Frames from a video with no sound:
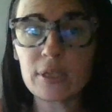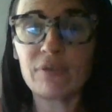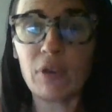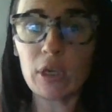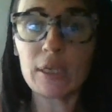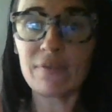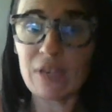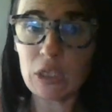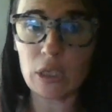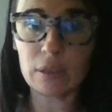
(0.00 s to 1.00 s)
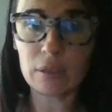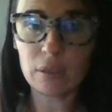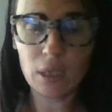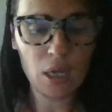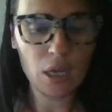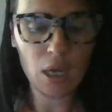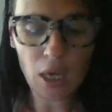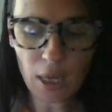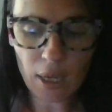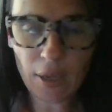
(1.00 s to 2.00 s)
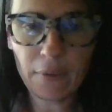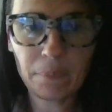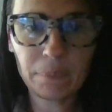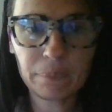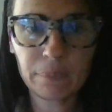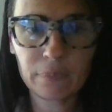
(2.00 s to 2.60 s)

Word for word: heard it's very convenient. Um,